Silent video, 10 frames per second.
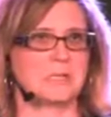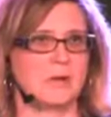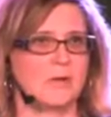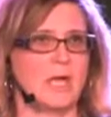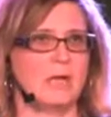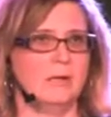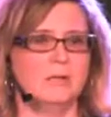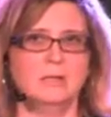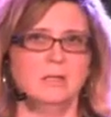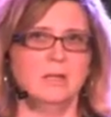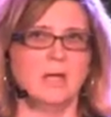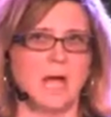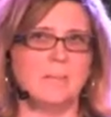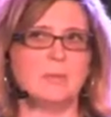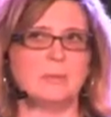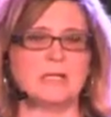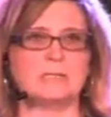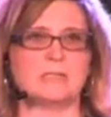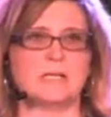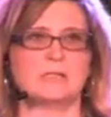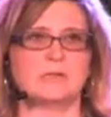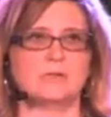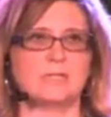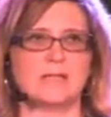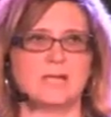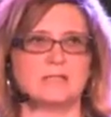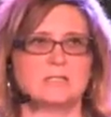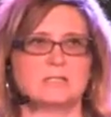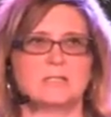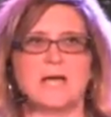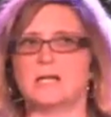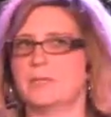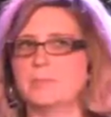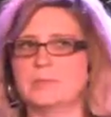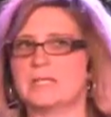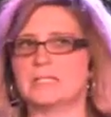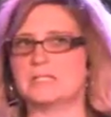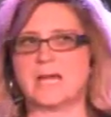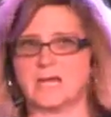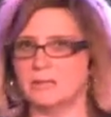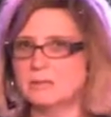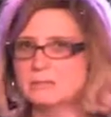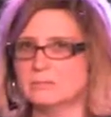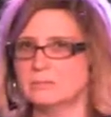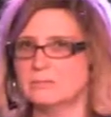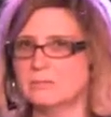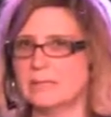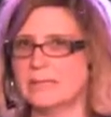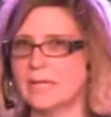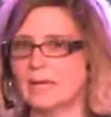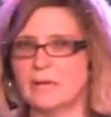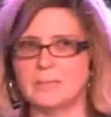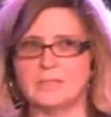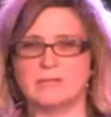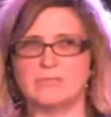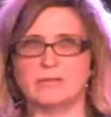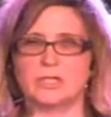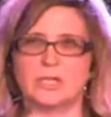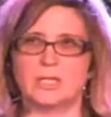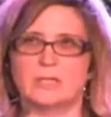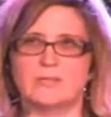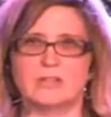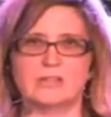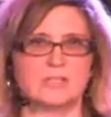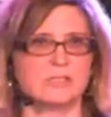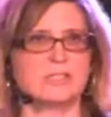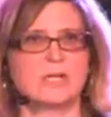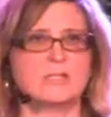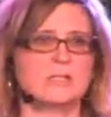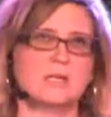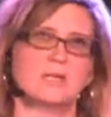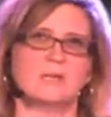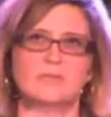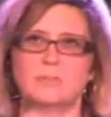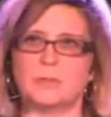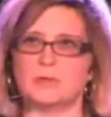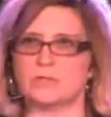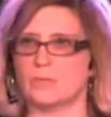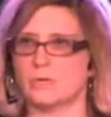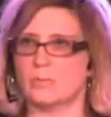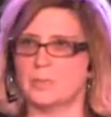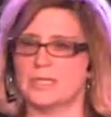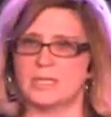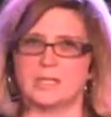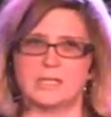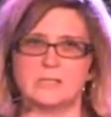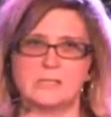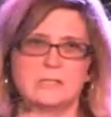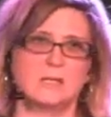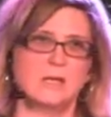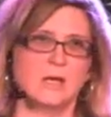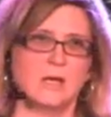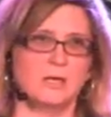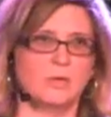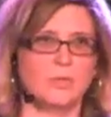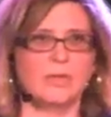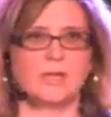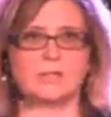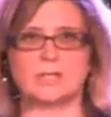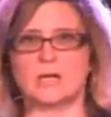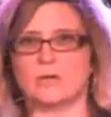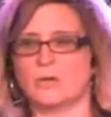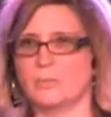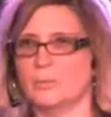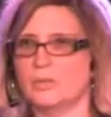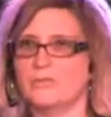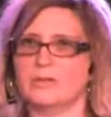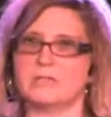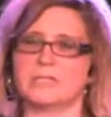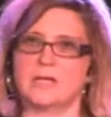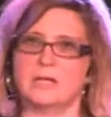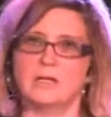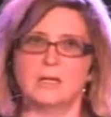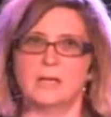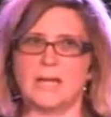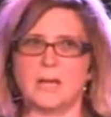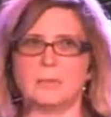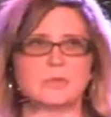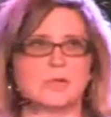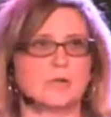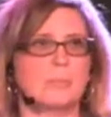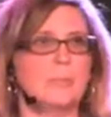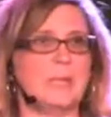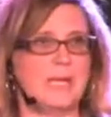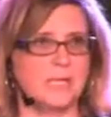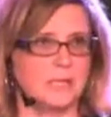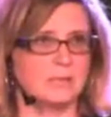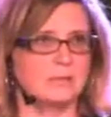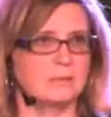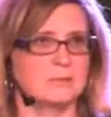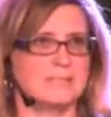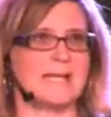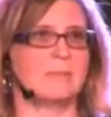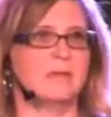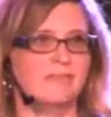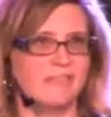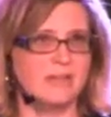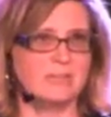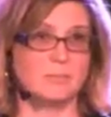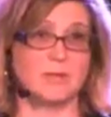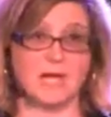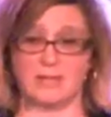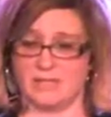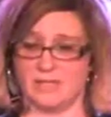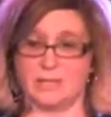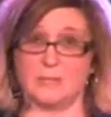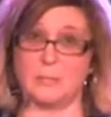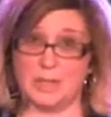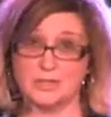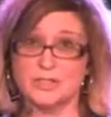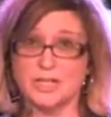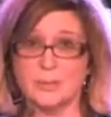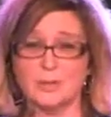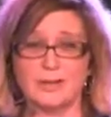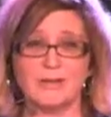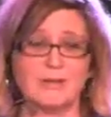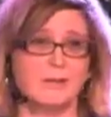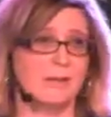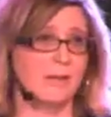Okay. I'm impressed because that is not a big style right now. I mean, if you look at any of our sales trends and any of the beers that we're competing against on the Ommegang side or the Boulevard side, ambers aren't a big segment for us, but I think the Belgian amber ale